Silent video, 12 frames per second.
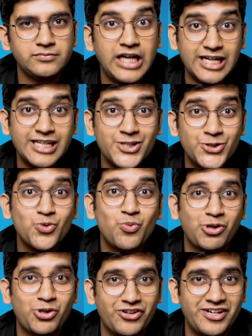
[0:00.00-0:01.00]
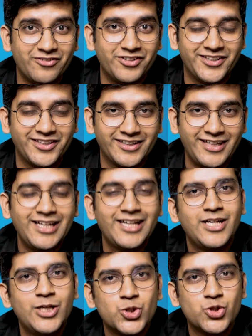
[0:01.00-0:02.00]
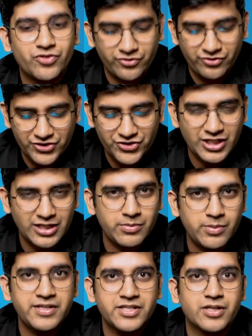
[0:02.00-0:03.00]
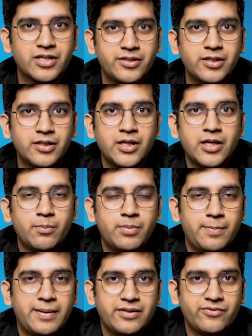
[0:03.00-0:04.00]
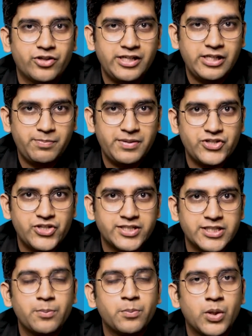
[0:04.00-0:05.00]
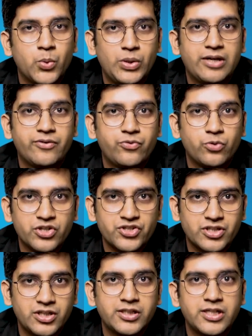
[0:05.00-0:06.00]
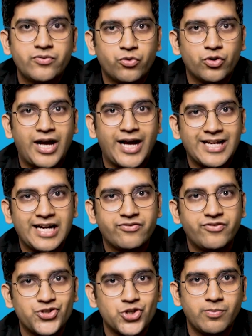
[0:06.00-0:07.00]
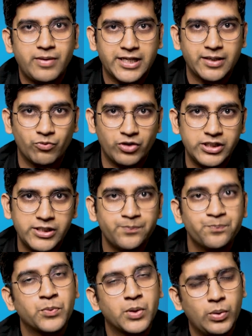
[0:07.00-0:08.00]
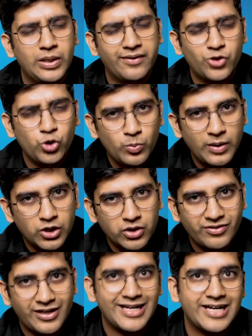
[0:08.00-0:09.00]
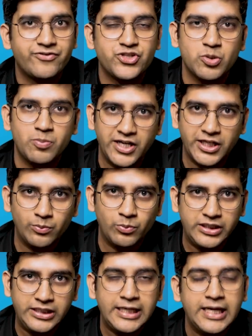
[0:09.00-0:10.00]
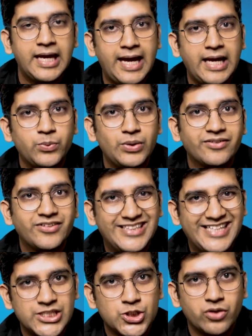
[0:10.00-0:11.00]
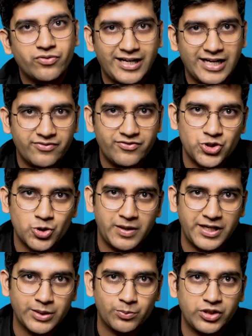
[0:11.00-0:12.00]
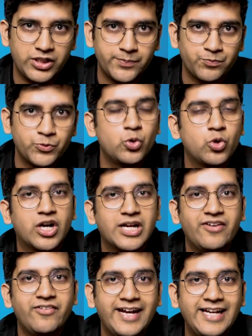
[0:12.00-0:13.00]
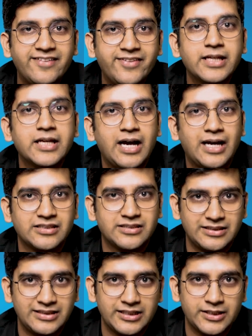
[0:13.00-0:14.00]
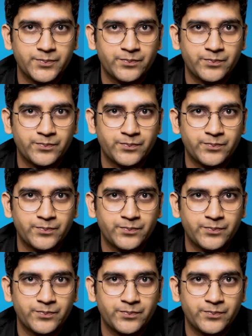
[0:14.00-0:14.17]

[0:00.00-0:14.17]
unless you want to read everything, right? So for a first year MBBS content, preparing for a NEET PG exam, we'll have focused content for Anat Physio Biochem only. We'll have Q-Bank of Anat Physio Biochem only, and we'll have the tests of Anat Physio Biochem only. You will not have anything other than that.